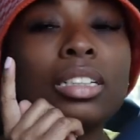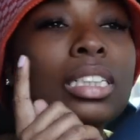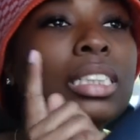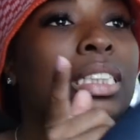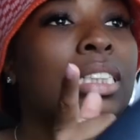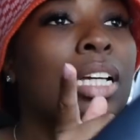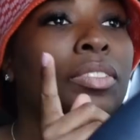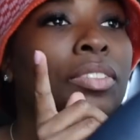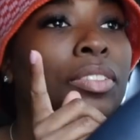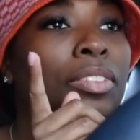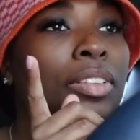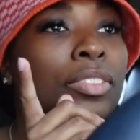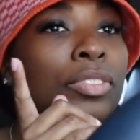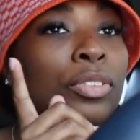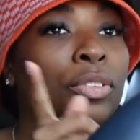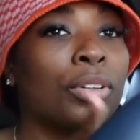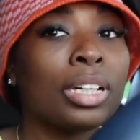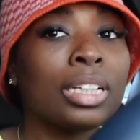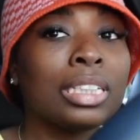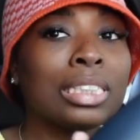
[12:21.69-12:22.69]
it's
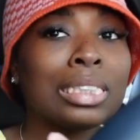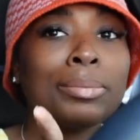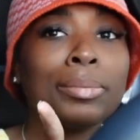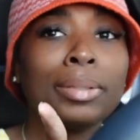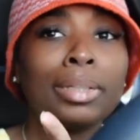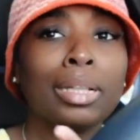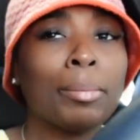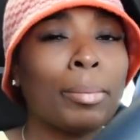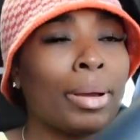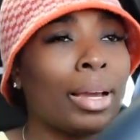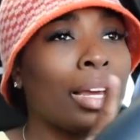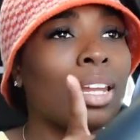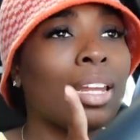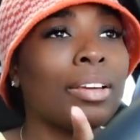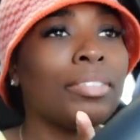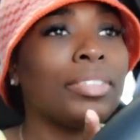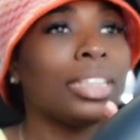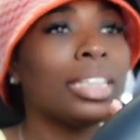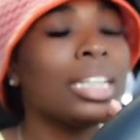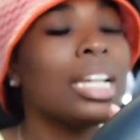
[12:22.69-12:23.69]
10.54, I need to be there by
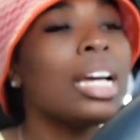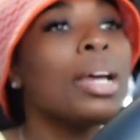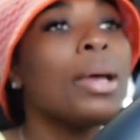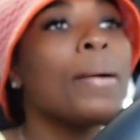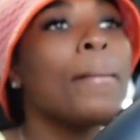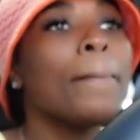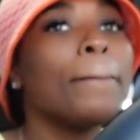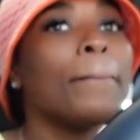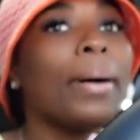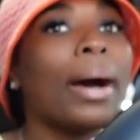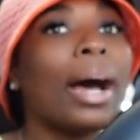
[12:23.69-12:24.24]
11,